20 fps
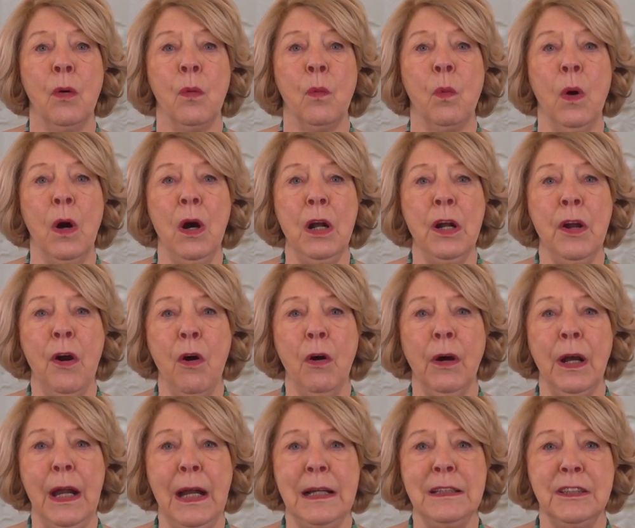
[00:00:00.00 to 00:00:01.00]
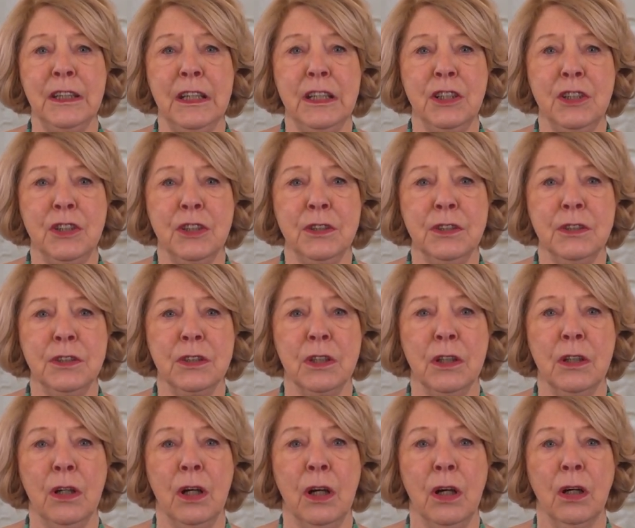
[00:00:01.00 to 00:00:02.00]
World organizations,
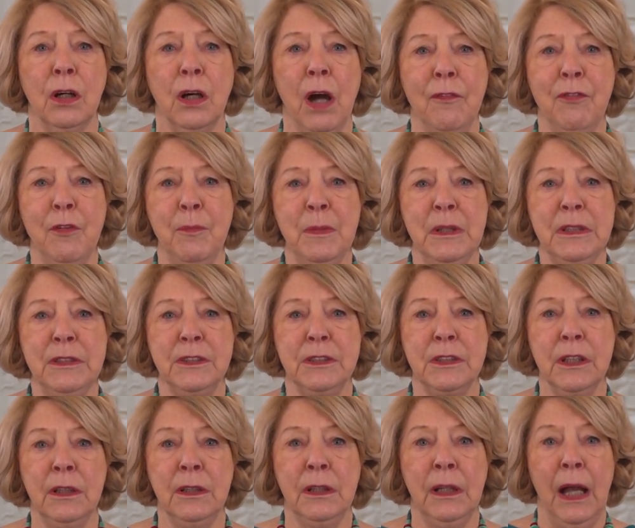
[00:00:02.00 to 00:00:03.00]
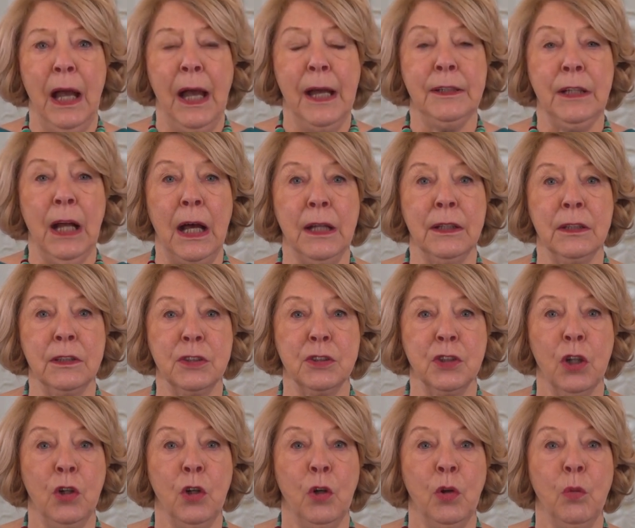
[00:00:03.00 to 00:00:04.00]
governments, and
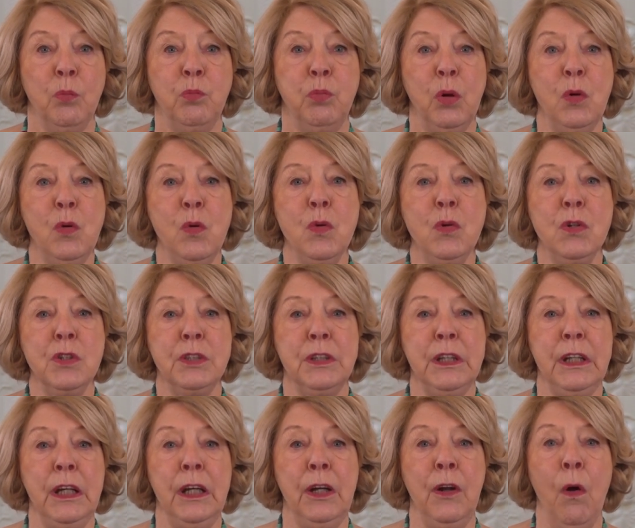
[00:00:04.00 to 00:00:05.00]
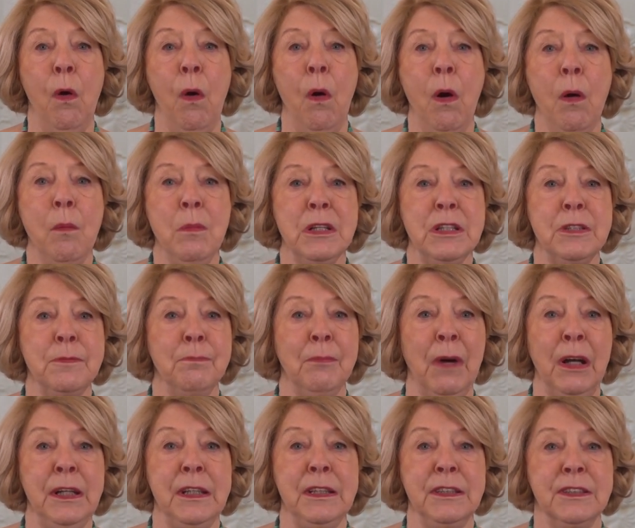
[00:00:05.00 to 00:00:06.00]
others pooled the enormous
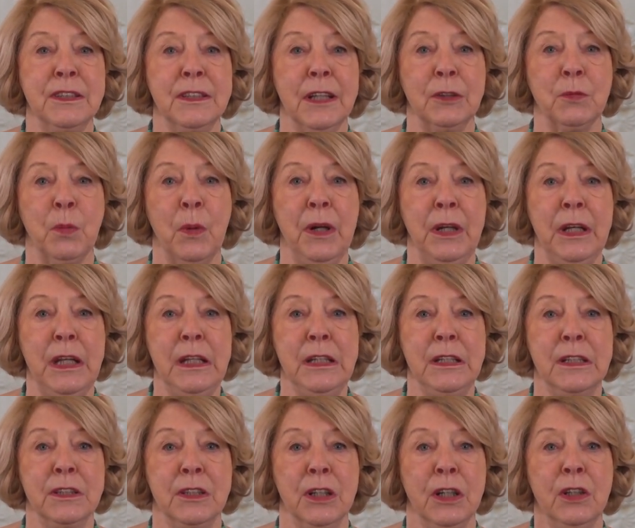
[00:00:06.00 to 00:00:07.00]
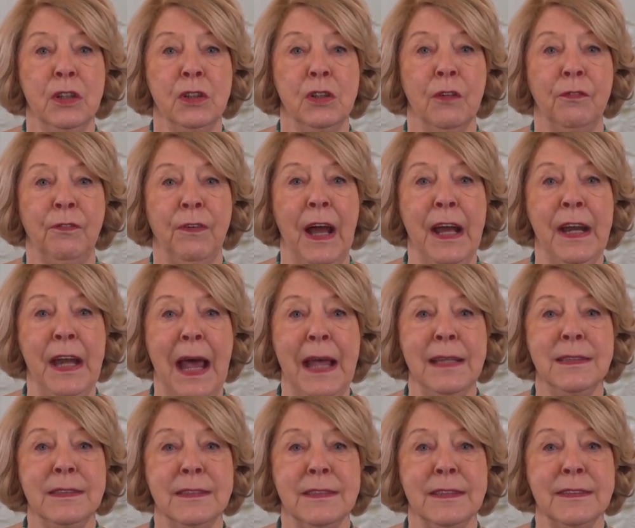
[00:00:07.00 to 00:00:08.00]
monies that were needed to
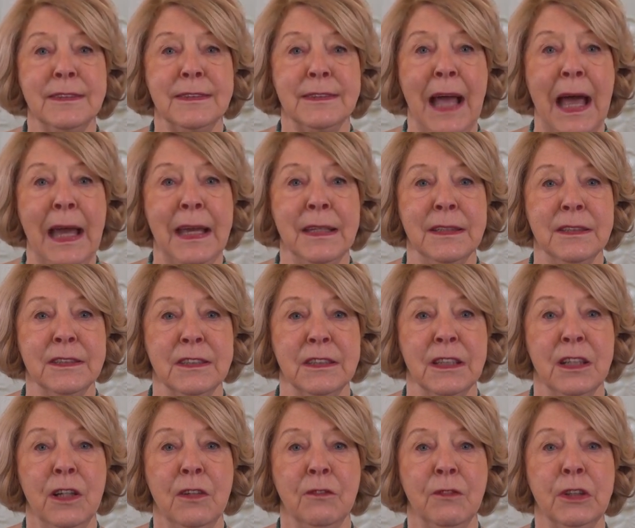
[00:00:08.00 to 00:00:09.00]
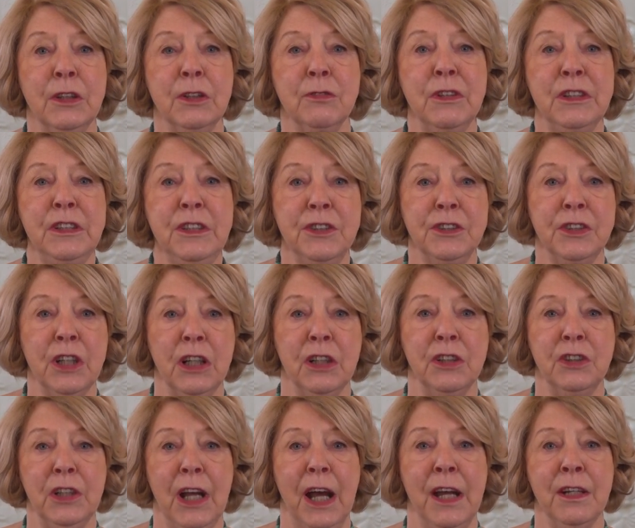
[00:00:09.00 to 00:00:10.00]
finance the science for the
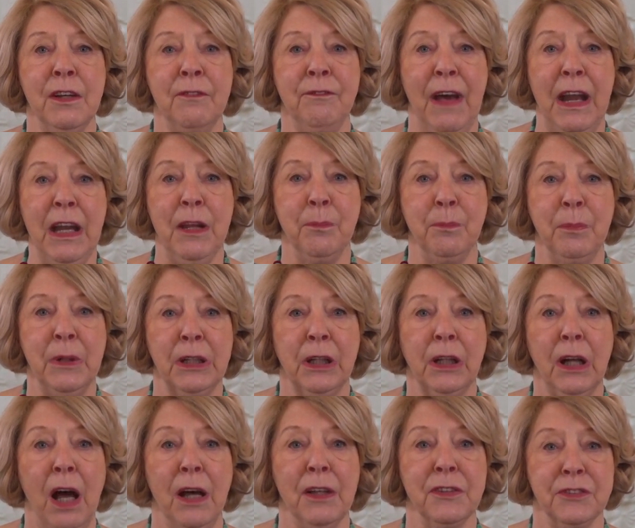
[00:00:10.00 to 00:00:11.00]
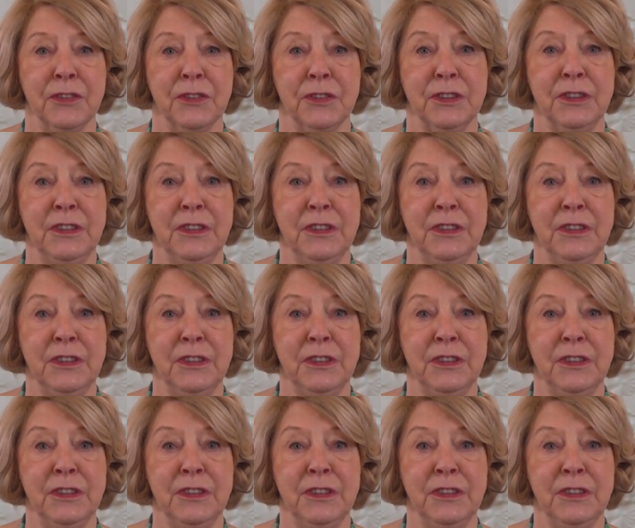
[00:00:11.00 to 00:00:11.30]
research and development costs